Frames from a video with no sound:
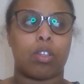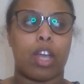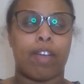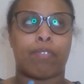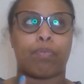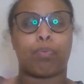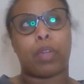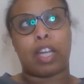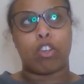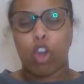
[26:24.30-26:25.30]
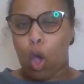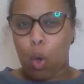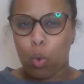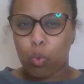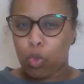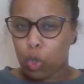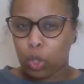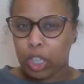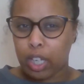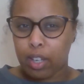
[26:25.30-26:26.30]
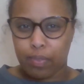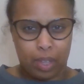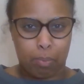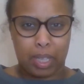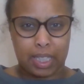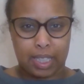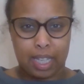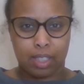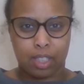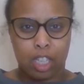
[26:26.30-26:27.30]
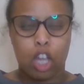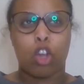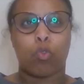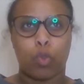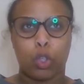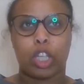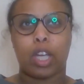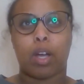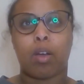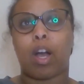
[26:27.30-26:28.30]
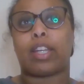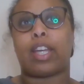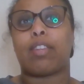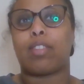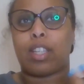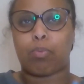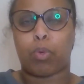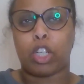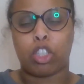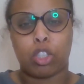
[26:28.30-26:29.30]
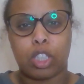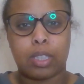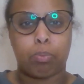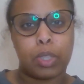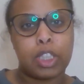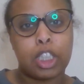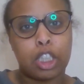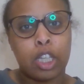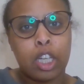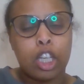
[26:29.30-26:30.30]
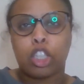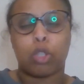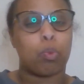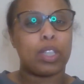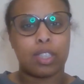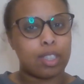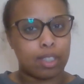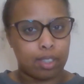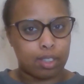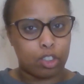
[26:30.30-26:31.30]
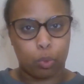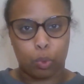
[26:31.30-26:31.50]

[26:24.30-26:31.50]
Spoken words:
if they know Rukia, if that makes sense. Rukia, I get the impression, is a pretty... She wasn't a